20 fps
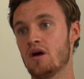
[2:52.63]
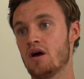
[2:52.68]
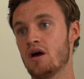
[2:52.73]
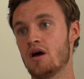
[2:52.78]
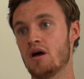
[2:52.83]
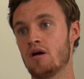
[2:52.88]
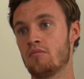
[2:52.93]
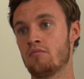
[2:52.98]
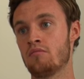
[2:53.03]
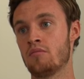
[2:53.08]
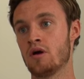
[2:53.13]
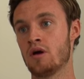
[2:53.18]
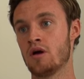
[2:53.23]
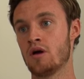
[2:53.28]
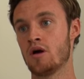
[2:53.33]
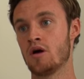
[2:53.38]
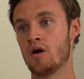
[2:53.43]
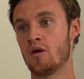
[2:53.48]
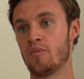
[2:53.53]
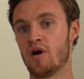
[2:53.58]

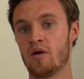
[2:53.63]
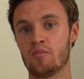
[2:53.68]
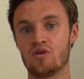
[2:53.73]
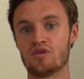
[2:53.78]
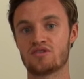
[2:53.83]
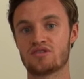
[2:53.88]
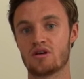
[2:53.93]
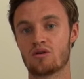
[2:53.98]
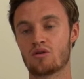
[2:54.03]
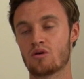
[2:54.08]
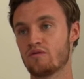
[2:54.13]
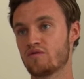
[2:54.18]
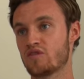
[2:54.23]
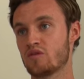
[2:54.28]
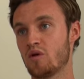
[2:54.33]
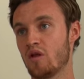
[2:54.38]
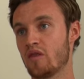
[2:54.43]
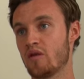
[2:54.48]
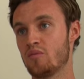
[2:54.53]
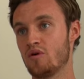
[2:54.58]
But I'm also
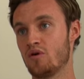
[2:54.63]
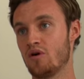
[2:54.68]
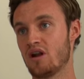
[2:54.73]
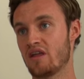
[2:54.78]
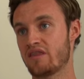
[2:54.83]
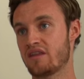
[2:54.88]
comfortable on the ball.